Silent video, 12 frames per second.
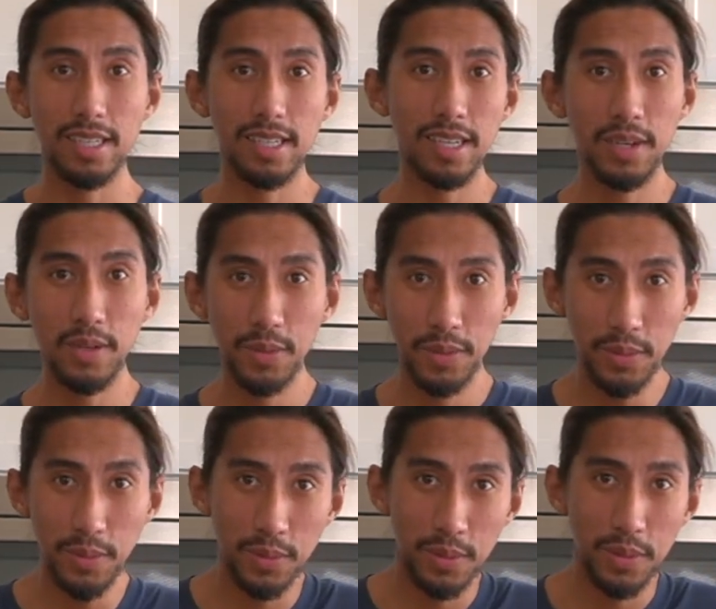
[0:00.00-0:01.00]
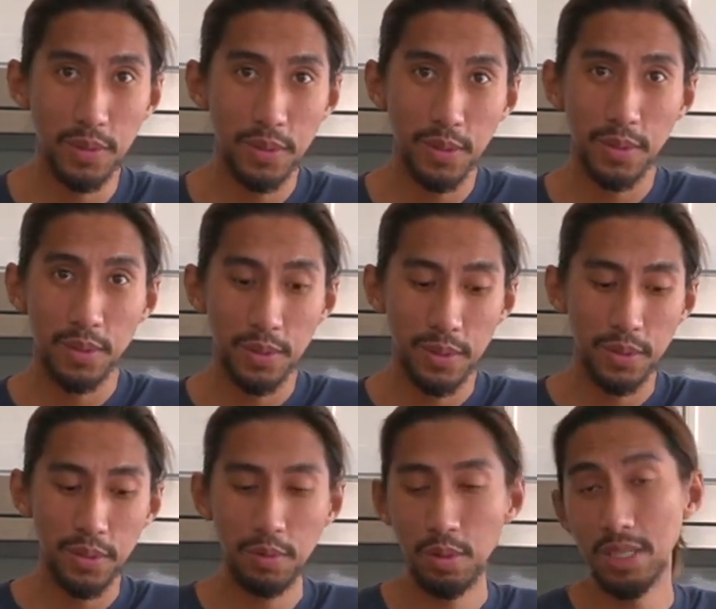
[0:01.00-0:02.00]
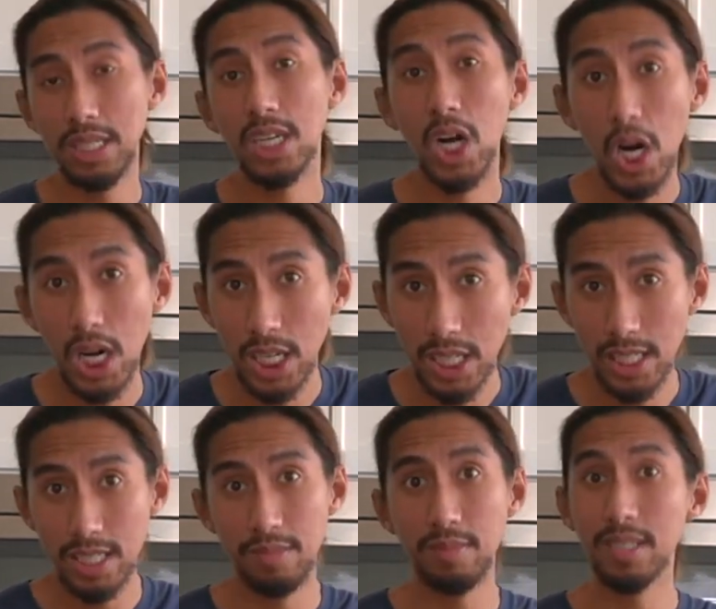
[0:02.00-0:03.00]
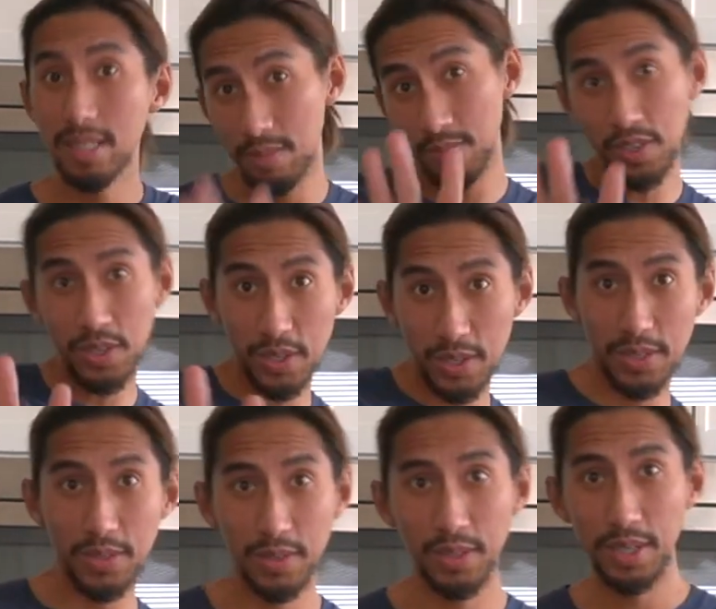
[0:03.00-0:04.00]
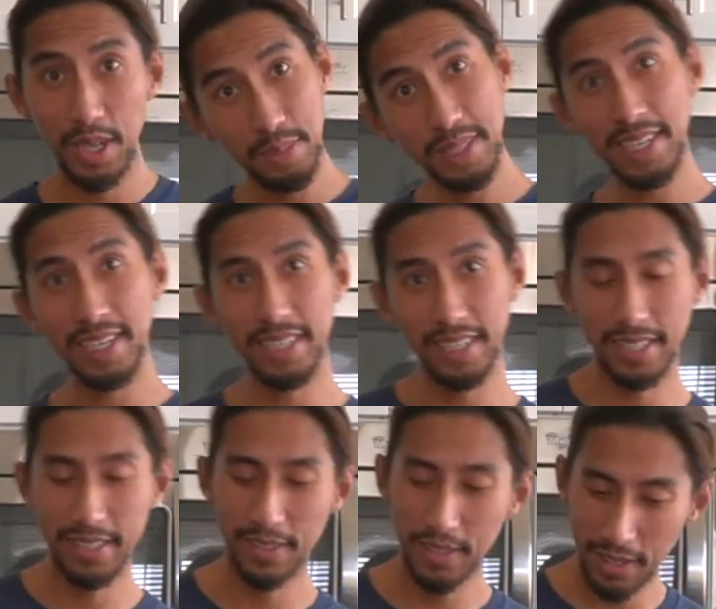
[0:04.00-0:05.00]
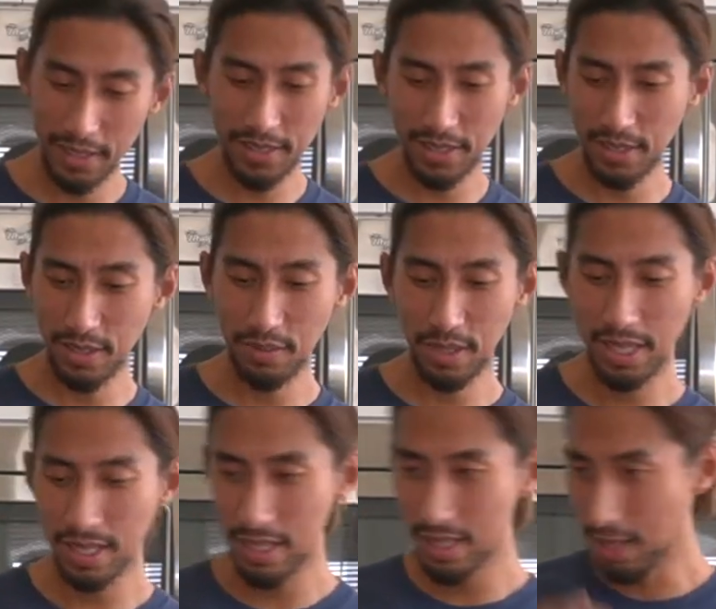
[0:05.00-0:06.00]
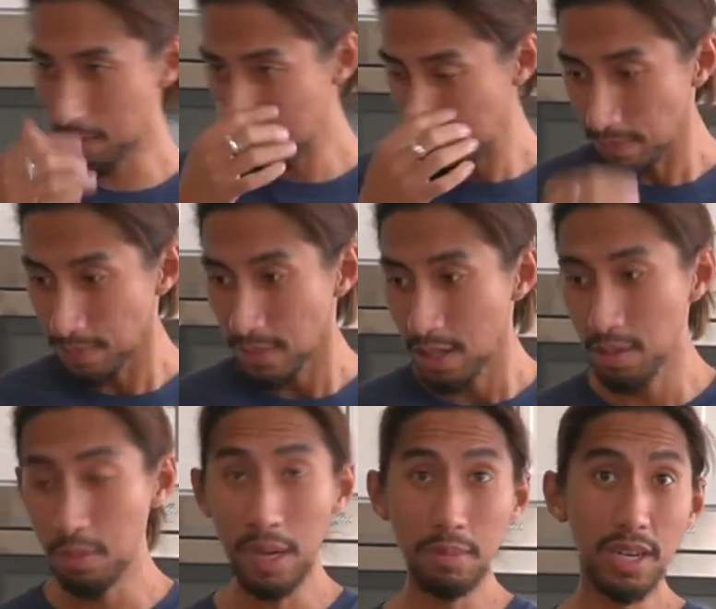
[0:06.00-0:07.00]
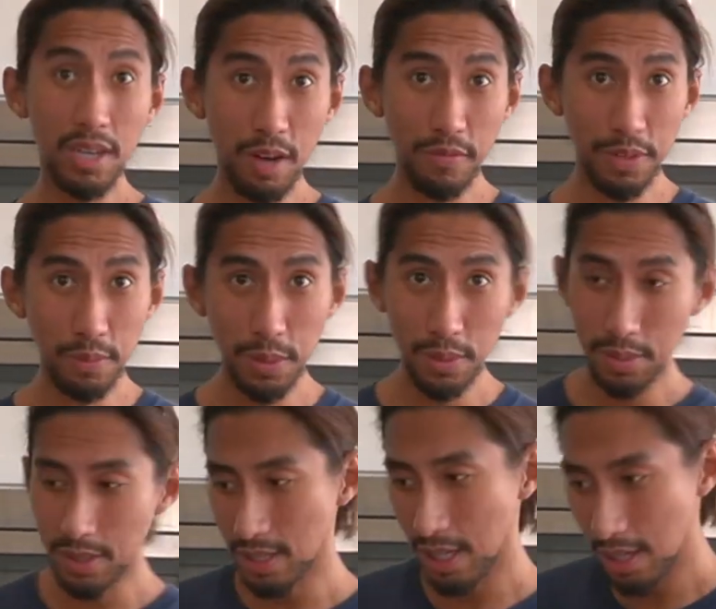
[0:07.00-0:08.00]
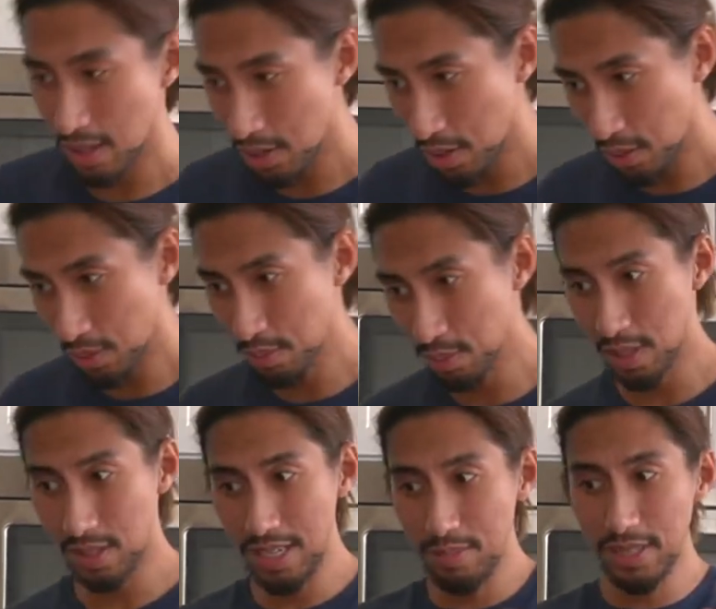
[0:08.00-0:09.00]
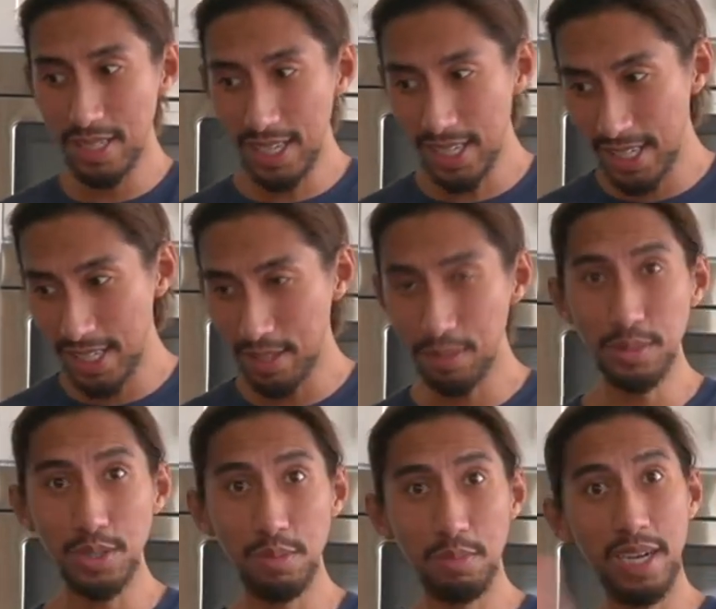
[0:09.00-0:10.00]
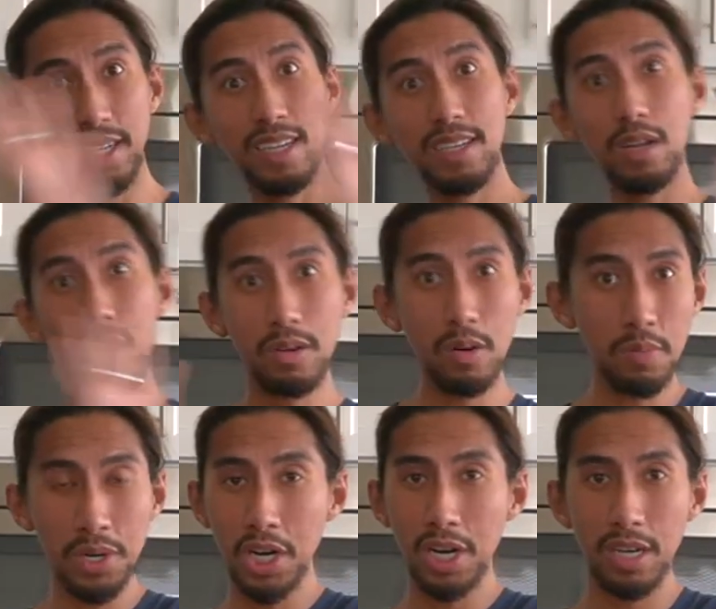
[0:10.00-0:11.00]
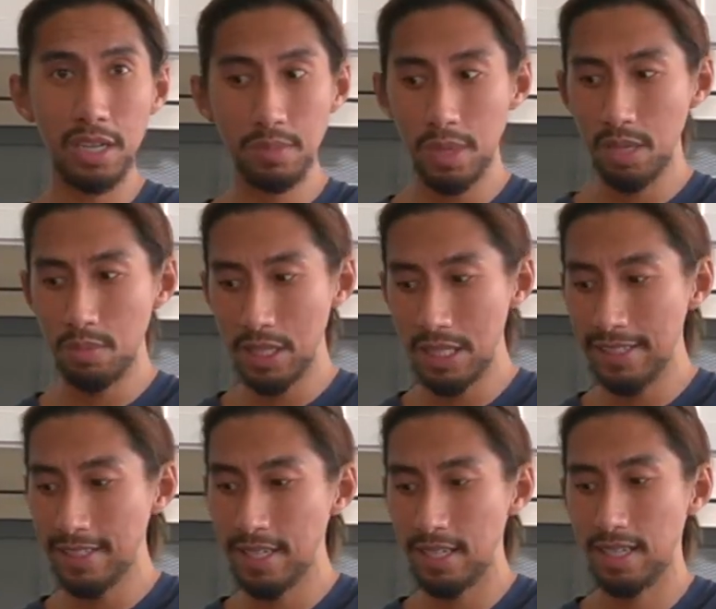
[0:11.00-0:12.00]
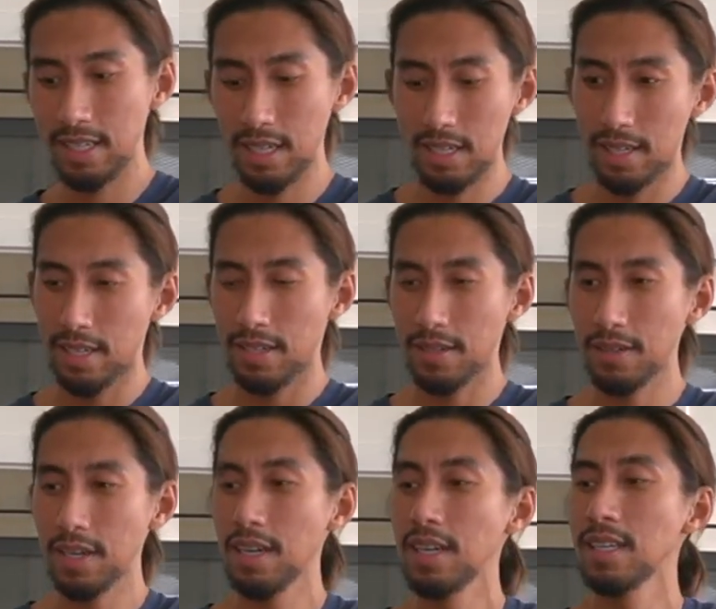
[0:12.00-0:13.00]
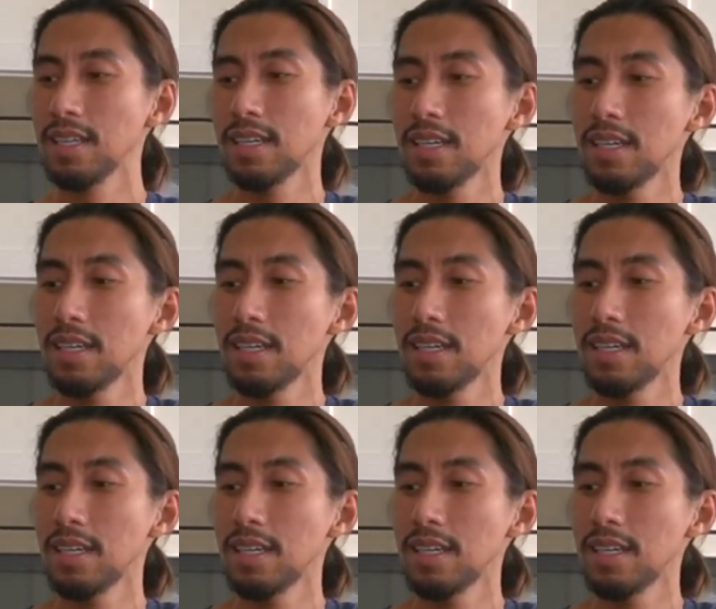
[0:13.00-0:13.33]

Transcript: So... you won't see the cards because I'm far, okay, and I'm standing, okay? Just to give you guys heads up. You might be uncomfortable, just letting you know, because I'm standing up. So you might get like, oh my God, like you're making me dizzy, okay?